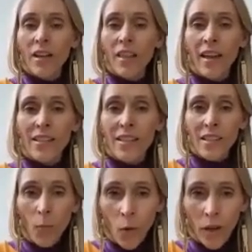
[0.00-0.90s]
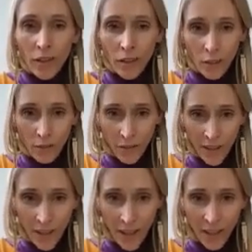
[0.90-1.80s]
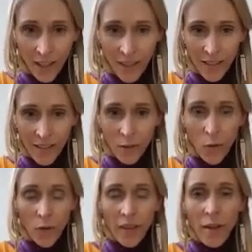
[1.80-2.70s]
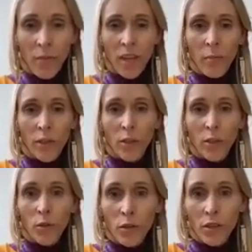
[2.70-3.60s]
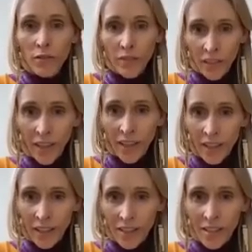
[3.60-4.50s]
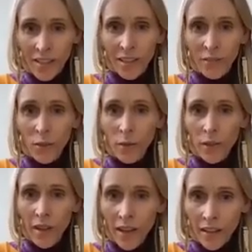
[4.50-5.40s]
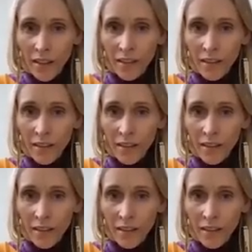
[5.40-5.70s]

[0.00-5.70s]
that someone could feel at ease, or that maybe you could feel at ease if you were there.